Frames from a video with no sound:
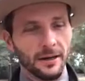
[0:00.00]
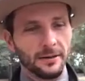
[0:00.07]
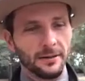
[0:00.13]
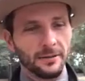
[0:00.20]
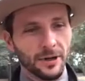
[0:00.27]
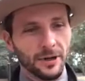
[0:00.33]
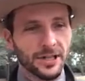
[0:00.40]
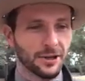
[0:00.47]

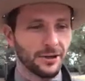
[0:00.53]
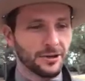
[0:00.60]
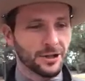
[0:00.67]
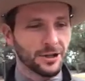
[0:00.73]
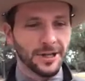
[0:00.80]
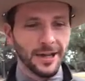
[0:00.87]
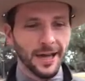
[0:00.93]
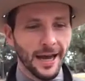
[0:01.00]

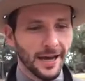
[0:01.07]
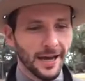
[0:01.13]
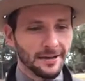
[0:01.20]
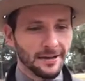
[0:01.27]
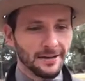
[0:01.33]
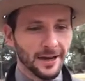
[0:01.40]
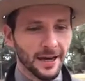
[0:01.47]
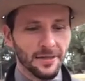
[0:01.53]
researching,
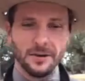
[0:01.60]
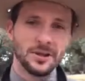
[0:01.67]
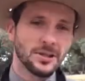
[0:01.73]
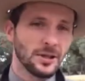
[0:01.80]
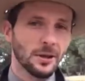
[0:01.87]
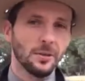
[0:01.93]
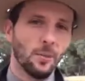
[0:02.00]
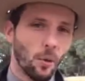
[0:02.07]
and there's
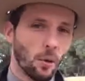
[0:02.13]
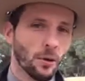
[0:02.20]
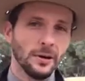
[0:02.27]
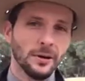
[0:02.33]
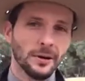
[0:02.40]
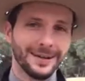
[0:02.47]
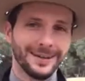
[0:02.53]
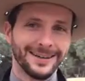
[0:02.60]
still more.